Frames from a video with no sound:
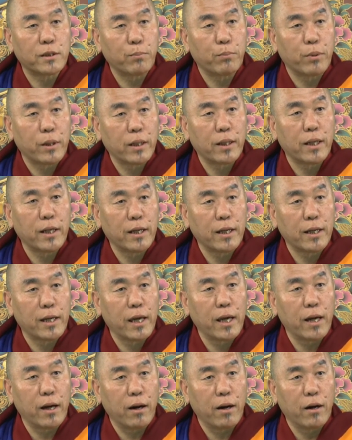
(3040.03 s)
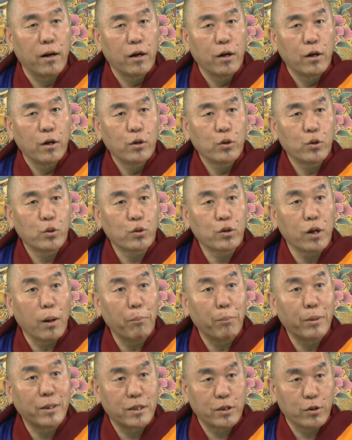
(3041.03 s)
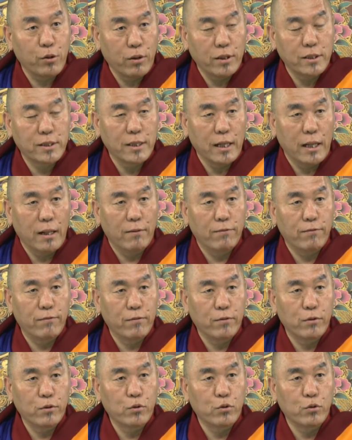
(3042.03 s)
bringing here to compete yourself,